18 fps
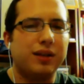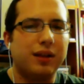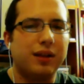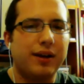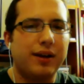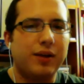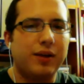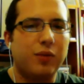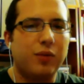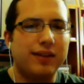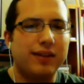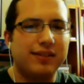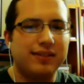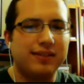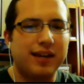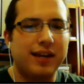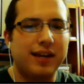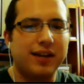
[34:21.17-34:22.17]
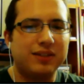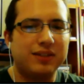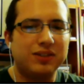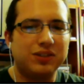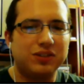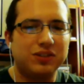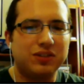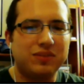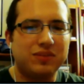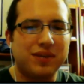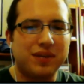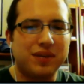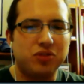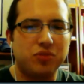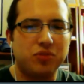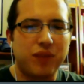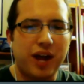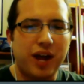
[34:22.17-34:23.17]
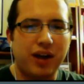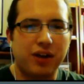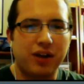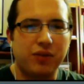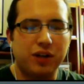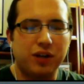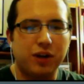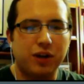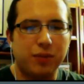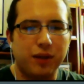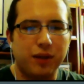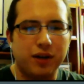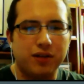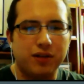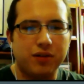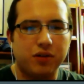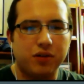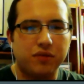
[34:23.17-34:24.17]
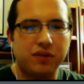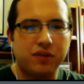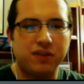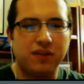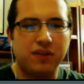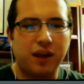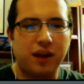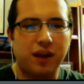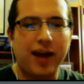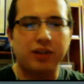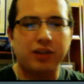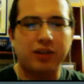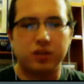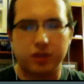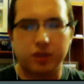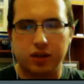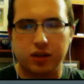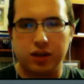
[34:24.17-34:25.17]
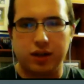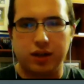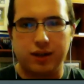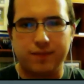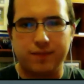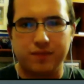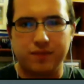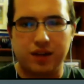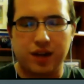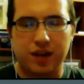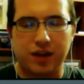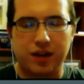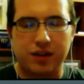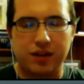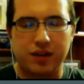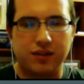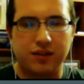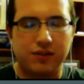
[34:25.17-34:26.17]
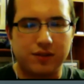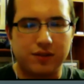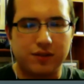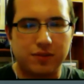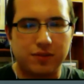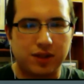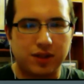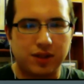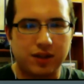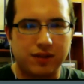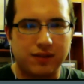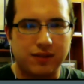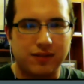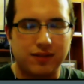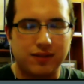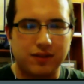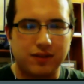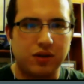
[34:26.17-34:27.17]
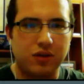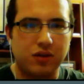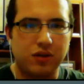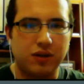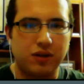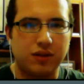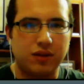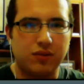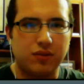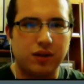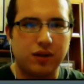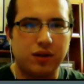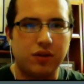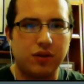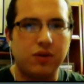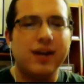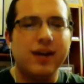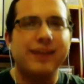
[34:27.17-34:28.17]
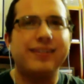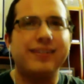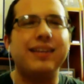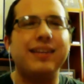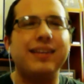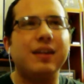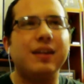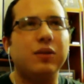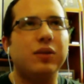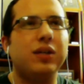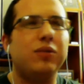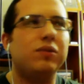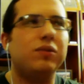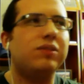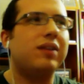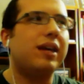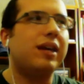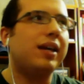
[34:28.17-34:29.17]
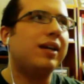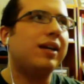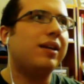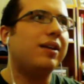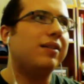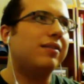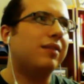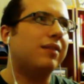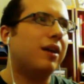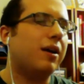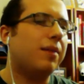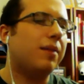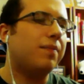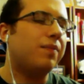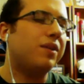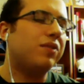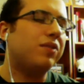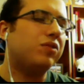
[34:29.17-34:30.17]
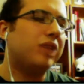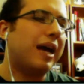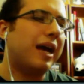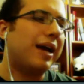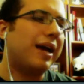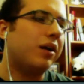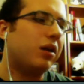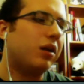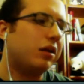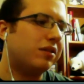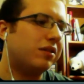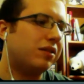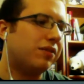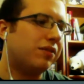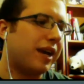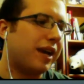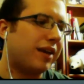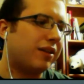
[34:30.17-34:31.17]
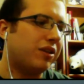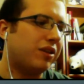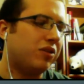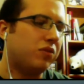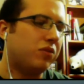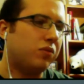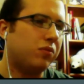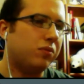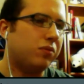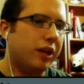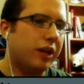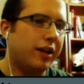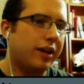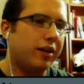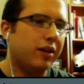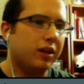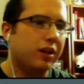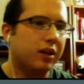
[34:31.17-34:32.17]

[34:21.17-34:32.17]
like wise sayings just to make it dramatic when he airbended, or if he's like actually saying like this is something that like that we can do. Because I think what he was saying is he was tying it all into the fact that you like